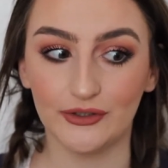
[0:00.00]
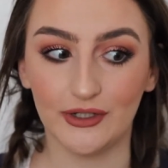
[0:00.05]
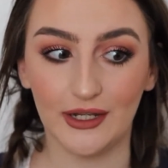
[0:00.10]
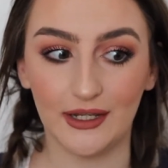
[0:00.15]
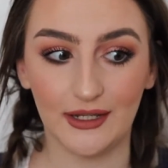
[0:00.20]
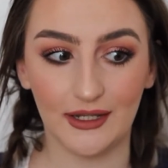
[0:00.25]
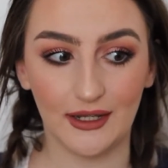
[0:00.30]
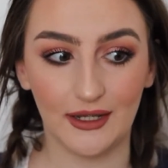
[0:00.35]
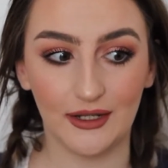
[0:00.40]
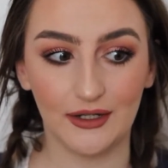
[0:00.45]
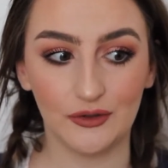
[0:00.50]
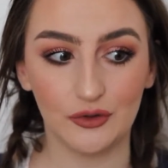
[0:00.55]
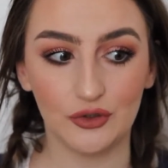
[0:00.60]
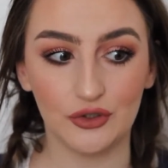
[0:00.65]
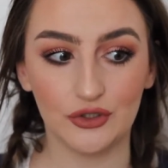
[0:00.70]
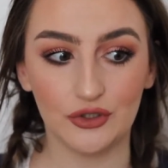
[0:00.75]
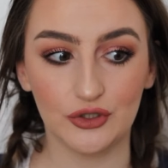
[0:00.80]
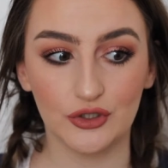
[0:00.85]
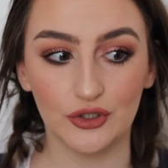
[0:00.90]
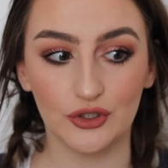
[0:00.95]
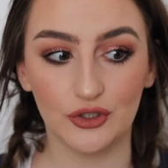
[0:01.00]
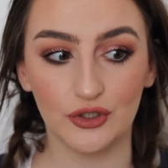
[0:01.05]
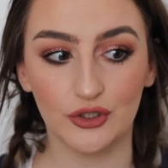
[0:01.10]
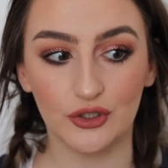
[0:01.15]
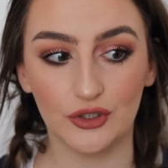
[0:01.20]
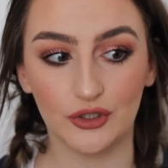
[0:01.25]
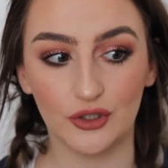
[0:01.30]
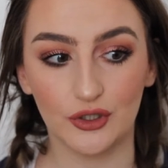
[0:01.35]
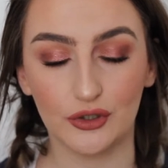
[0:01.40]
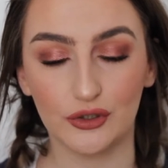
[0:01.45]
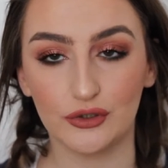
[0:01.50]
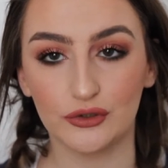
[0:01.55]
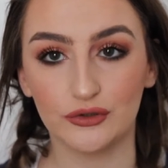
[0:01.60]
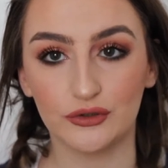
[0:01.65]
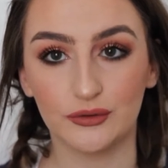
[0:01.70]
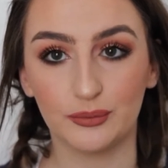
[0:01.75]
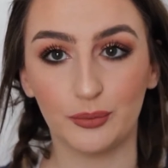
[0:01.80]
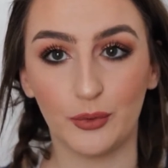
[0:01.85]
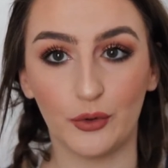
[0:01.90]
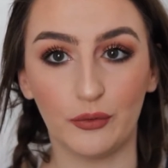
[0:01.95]
And
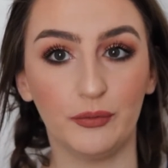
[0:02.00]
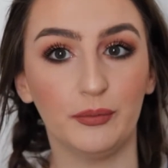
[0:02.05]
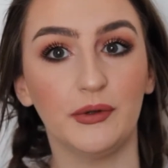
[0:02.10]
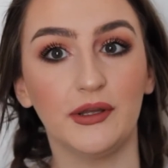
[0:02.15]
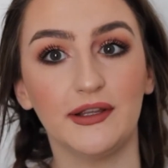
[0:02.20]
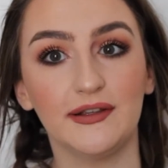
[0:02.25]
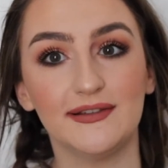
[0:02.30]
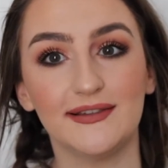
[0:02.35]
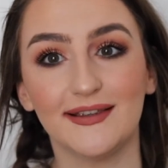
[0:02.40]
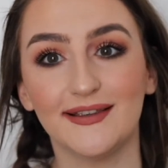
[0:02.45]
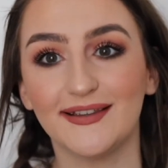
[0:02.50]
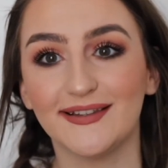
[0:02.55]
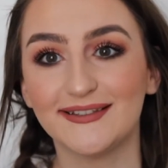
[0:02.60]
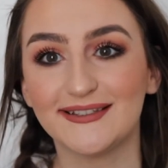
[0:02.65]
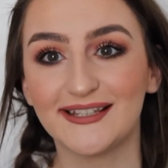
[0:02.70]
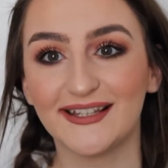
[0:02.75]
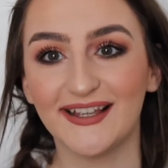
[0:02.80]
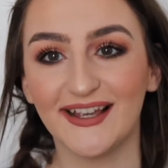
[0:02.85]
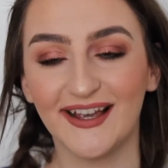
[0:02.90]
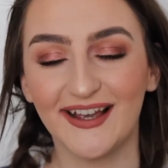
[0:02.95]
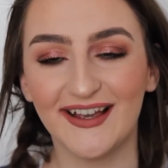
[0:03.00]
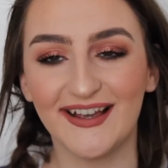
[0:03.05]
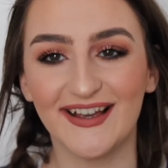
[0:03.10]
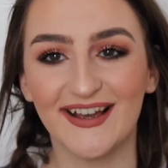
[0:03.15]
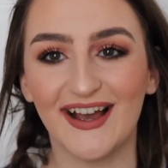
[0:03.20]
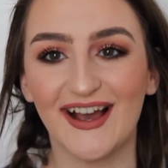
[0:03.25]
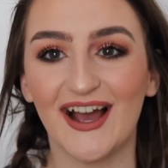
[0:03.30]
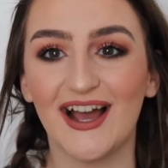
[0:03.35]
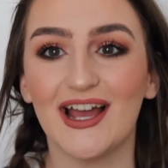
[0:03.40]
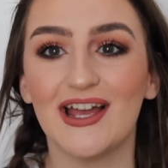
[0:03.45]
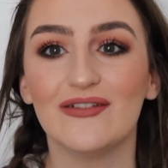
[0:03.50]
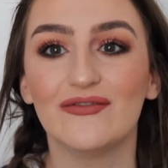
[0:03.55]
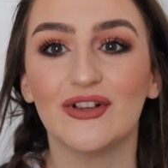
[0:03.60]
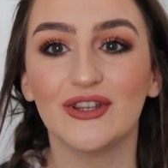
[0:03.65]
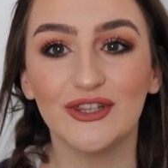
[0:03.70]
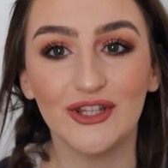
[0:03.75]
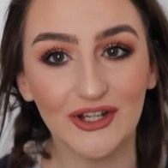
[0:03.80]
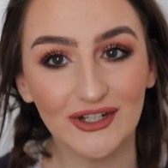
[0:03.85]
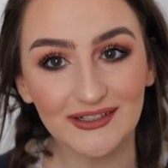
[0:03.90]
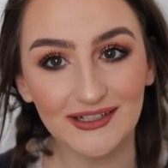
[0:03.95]
both places
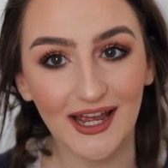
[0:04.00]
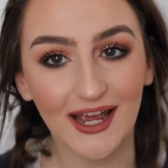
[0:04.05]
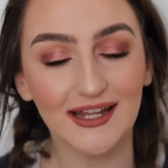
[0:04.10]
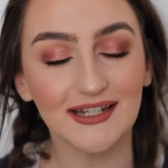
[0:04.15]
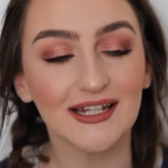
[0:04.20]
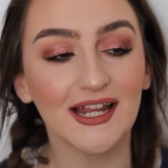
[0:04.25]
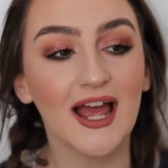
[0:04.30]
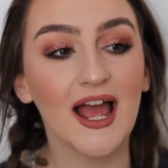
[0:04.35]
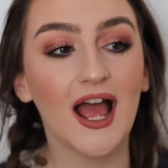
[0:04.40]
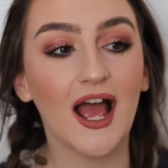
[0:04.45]
I've looked at